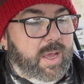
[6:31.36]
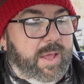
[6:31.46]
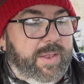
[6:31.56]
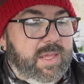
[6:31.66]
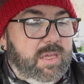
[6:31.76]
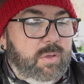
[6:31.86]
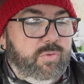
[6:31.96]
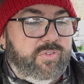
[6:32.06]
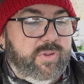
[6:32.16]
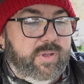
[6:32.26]
And they
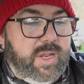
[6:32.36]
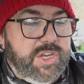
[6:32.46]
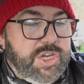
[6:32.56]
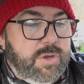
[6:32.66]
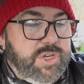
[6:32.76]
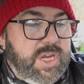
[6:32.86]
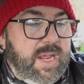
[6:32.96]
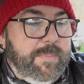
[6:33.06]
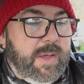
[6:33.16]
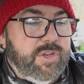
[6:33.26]
used, it shows you
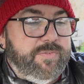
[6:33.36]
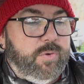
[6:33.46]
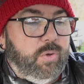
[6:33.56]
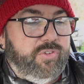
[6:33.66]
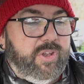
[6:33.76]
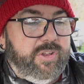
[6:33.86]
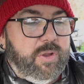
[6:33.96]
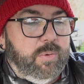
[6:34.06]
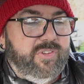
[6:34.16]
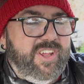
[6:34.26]
here much force, and I don't
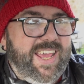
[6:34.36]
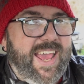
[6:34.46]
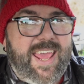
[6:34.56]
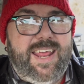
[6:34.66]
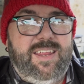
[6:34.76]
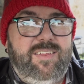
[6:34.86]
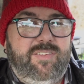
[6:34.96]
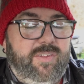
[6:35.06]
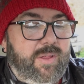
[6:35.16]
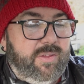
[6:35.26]
know what DAN
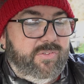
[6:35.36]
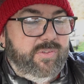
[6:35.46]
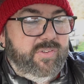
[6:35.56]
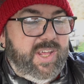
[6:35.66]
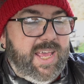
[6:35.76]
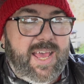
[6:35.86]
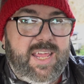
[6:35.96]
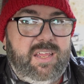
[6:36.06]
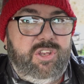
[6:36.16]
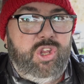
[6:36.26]
is, it's
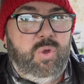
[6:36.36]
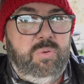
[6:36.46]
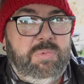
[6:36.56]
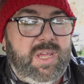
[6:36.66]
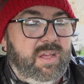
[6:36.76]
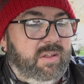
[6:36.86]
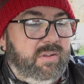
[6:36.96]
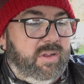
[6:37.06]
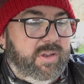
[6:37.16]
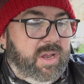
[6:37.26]
DA, Newton meter,
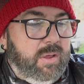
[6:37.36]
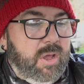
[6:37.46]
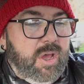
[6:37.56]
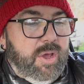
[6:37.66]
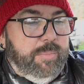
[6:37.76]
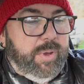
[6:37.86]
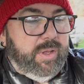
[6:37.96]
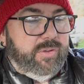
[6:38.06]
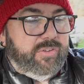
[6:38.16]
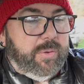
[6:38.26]
I don't know. But
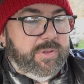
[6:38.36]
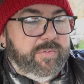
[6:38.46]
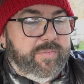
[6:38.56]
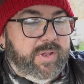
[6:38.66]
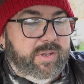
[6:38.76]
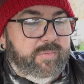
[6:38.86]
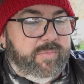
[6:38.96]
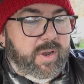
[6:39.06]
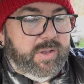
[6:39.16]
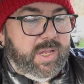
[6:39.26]
so on the
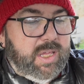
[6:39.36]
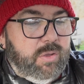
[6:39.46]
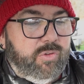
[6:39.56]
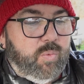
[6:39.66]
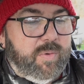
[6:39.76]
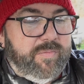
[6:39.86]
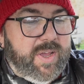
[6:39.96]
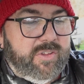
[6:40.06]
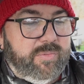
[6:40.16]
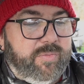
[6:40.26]
front they used
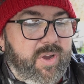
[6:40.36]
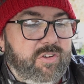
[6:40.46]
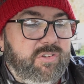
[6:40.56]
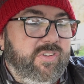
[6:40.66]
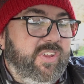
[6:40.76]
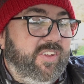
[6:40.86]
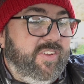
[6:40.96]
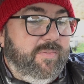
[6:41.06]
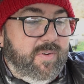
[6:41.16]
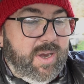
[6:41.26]

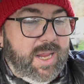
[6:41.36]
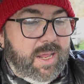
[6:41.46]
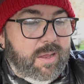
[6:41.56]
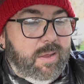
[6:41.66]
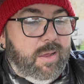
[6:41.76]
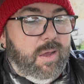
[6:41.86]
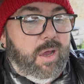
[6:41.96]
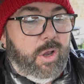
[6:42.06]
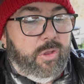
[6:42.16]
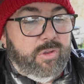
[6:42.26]
1,363,
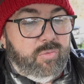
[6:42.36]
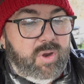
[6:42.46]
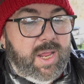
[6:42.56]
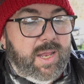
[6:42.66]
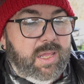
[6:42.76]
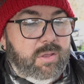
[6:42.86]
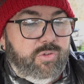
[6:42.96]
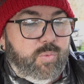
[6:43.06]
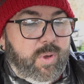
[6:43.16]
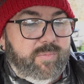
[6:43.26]
and on the rear they
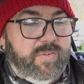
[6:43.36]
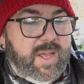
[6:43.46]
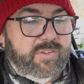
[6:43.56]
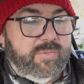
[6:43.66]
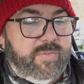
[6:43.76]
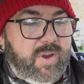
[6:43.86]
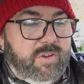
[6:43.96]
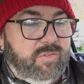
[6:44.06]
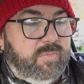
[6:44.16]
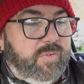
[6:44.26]
used
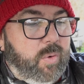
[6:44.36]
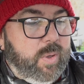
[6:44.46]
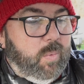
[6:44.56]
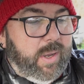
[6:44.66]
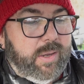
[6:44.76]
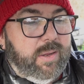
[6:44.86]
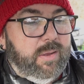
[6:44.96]
1,341.